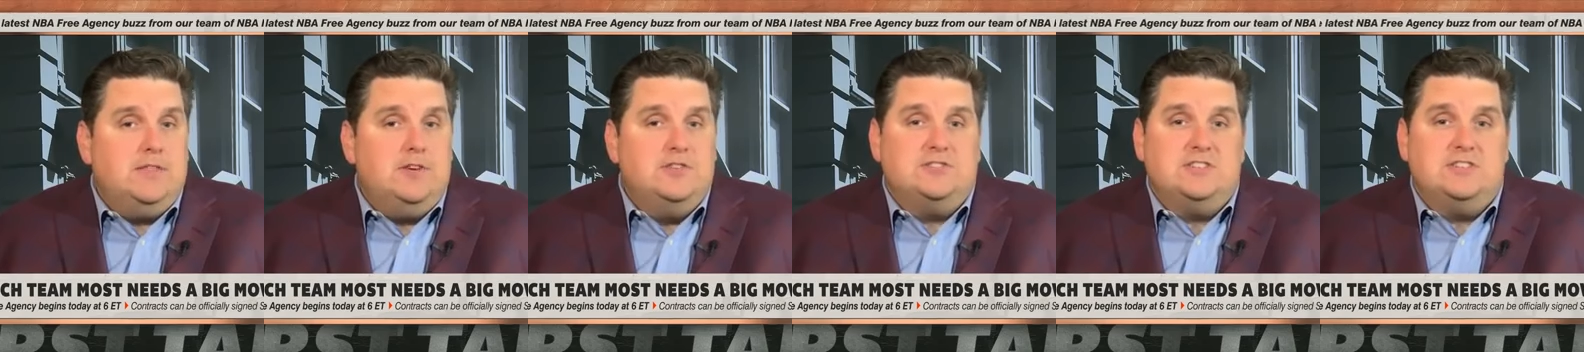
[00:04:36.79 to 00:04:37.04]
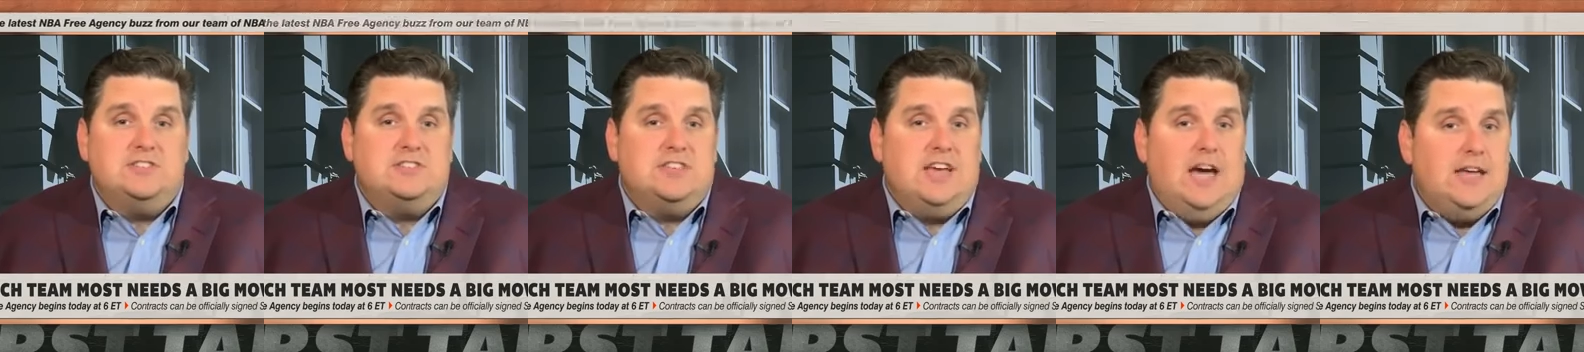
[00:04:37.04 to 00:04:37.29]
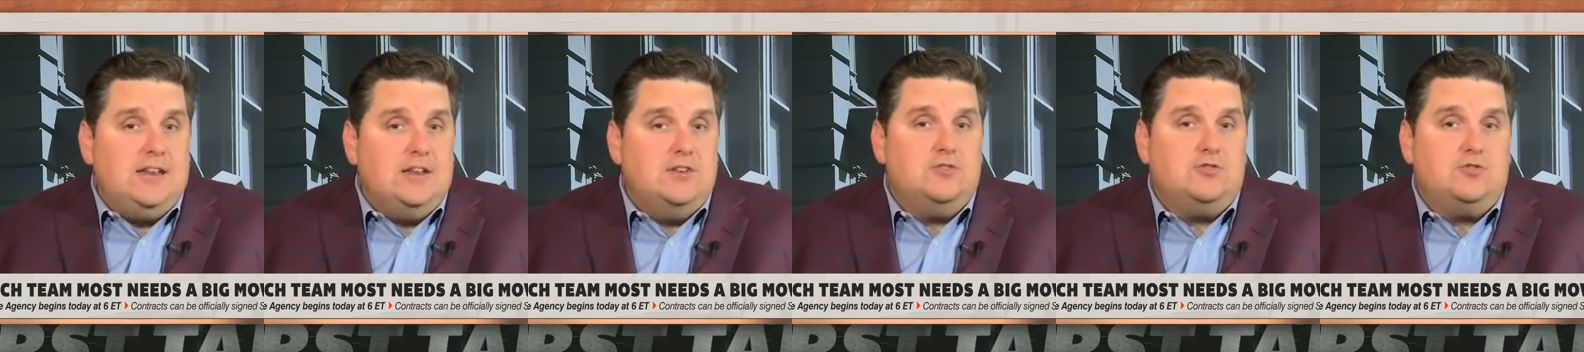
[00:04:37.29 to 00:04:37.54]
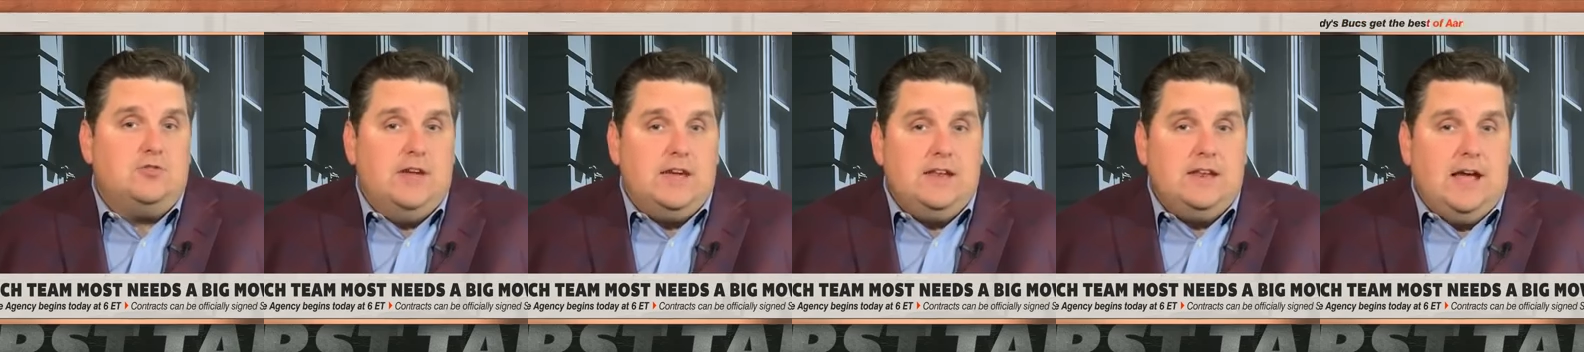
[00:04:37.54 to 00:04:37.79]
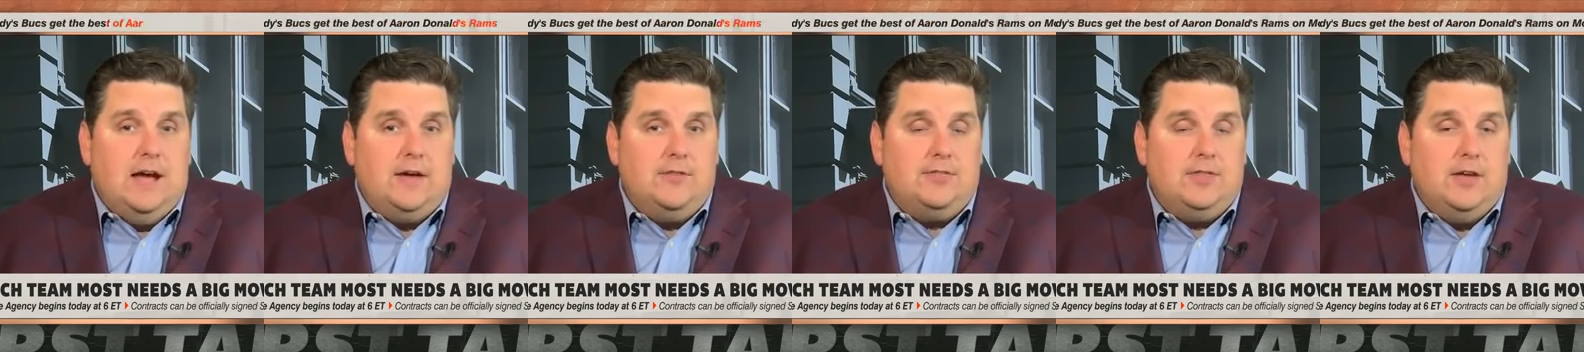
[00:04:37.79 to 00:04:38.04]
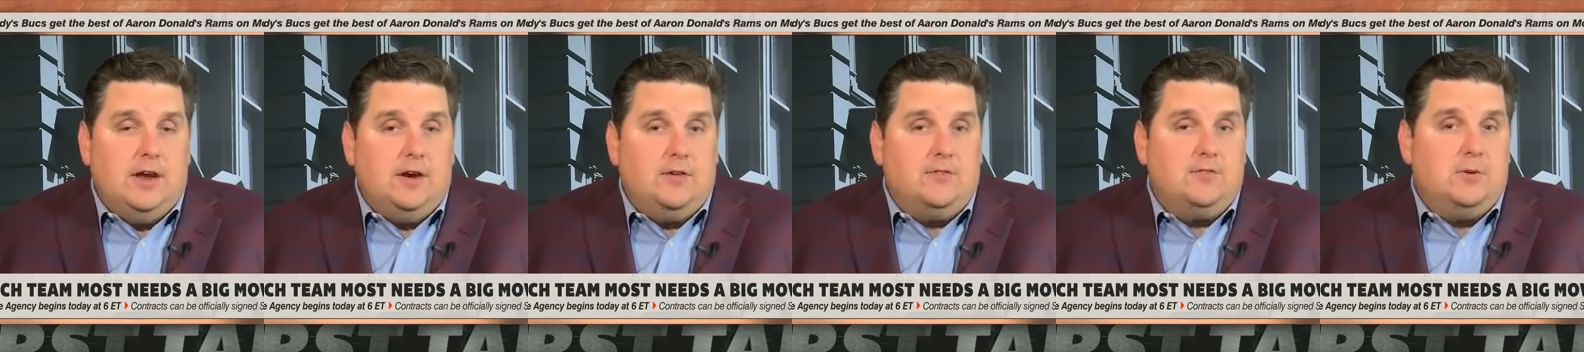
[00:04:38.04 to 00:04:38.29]
there's a sign and trade
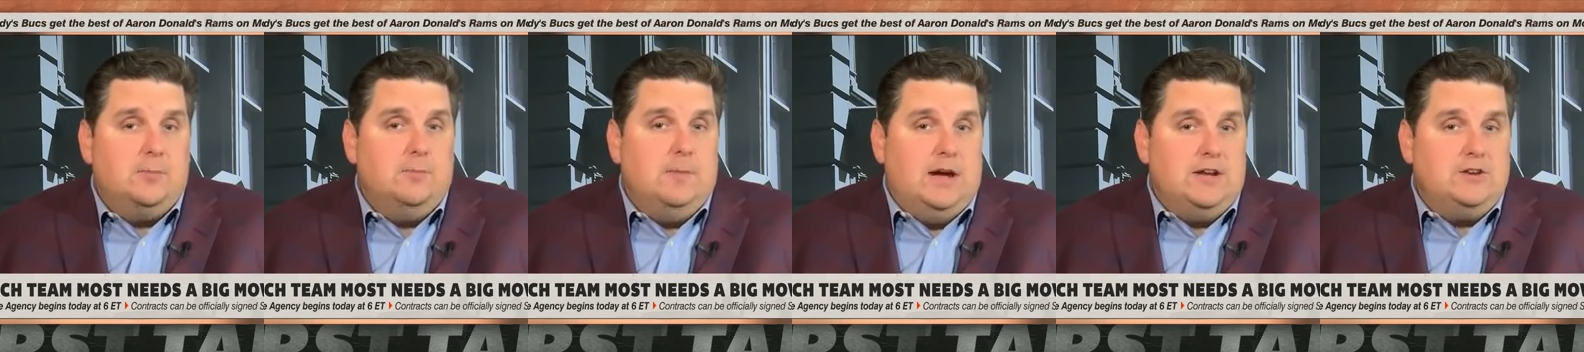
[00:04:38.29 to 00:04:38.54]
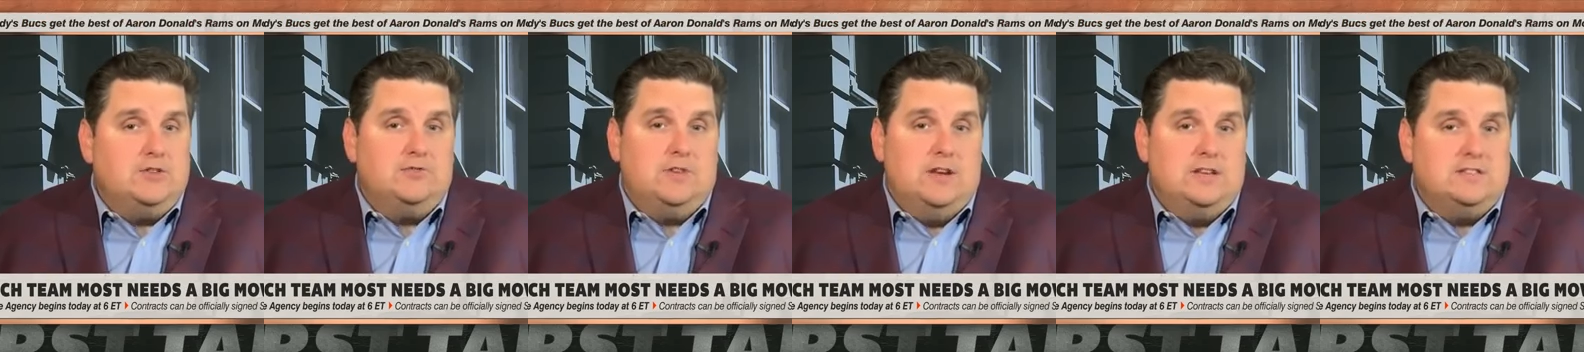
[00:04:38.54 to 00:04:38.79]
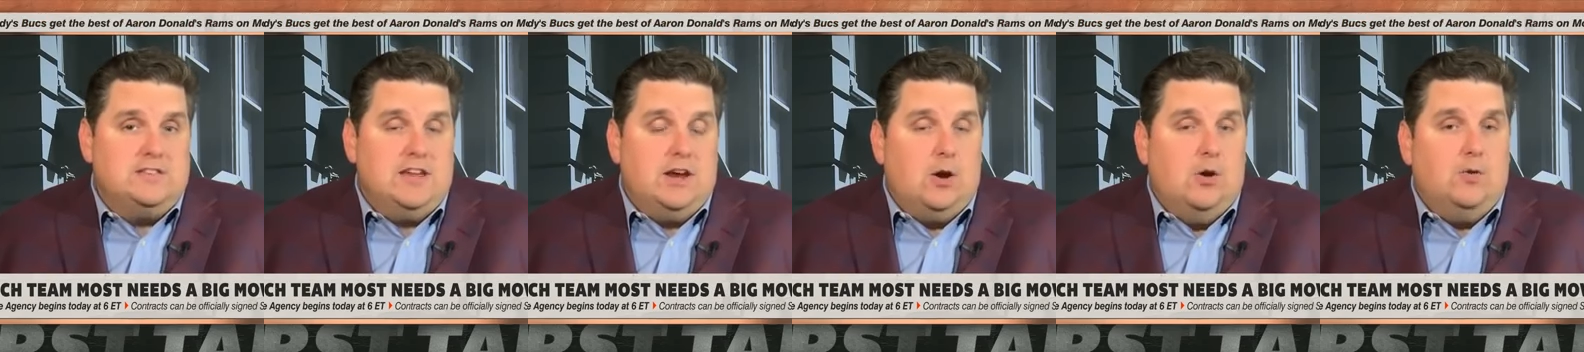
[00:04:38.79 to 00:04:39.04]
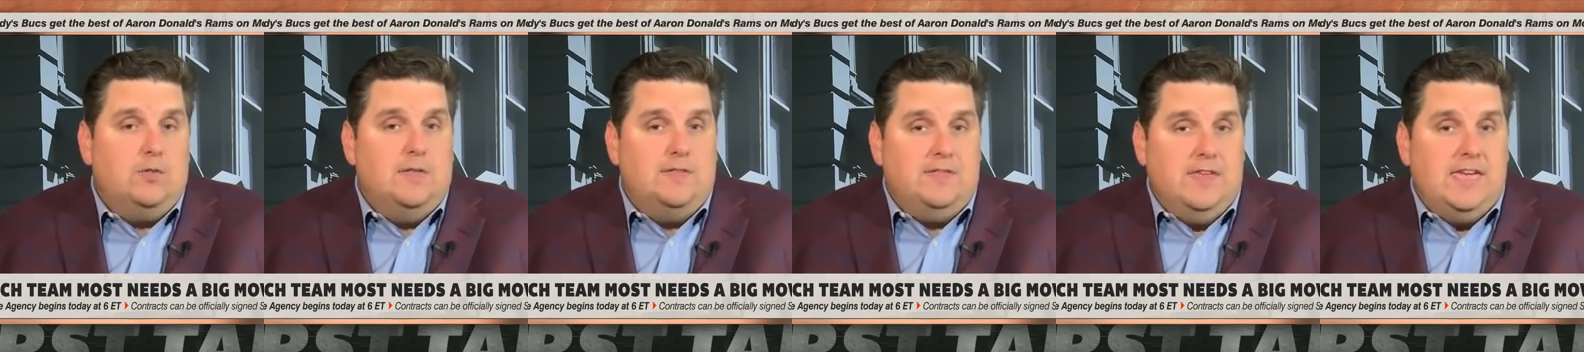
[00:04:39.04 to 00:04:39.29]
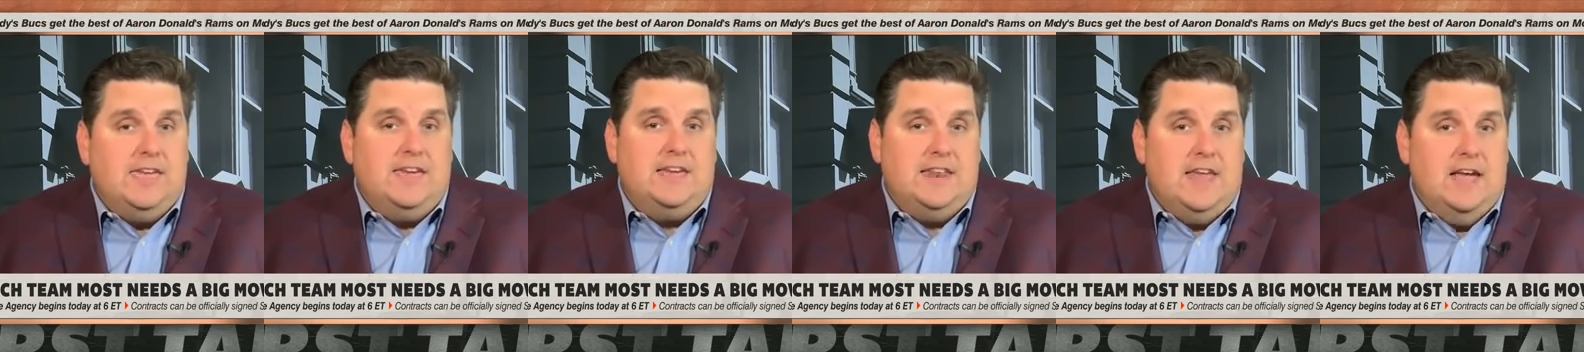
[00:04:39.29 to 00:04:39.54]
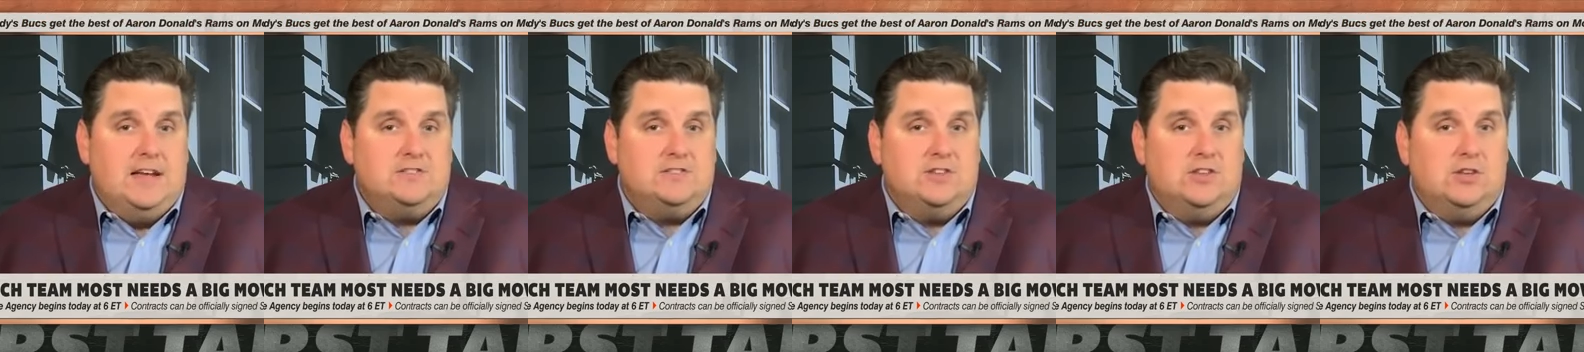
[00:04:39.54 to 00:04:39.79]
out there from Montrezl Harrell that they
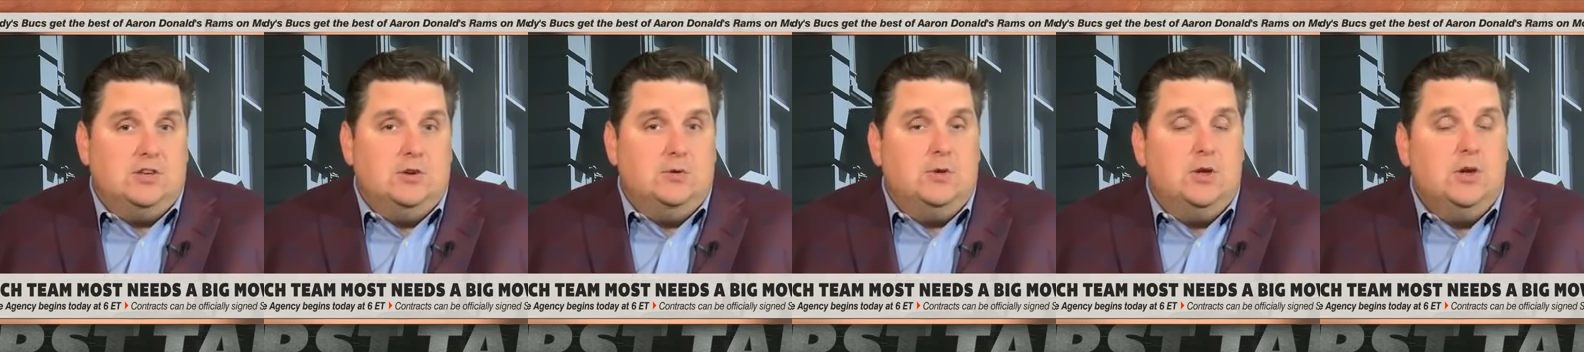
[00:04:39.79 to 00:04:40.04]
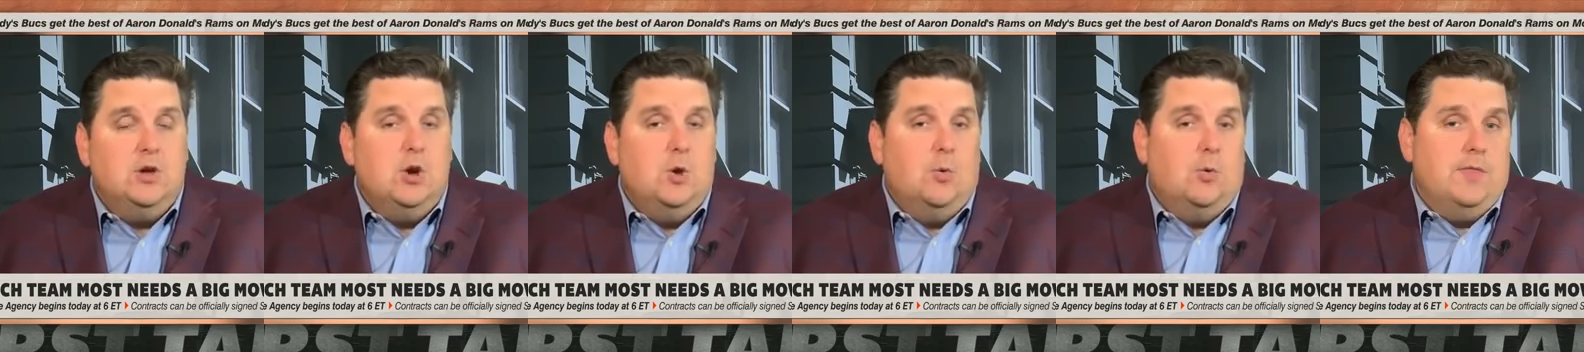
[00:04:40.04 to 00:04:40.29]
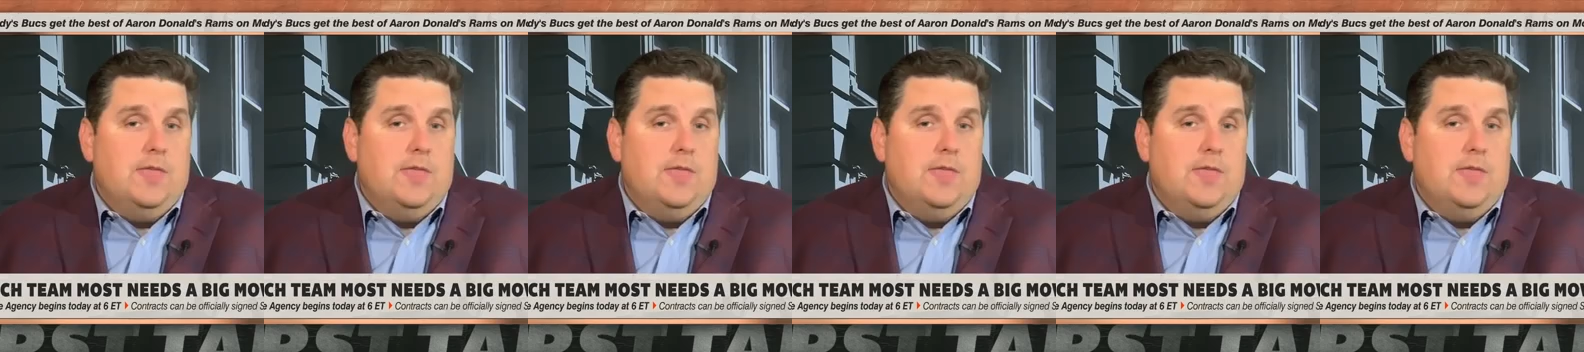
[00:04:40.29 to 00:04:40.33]
can execute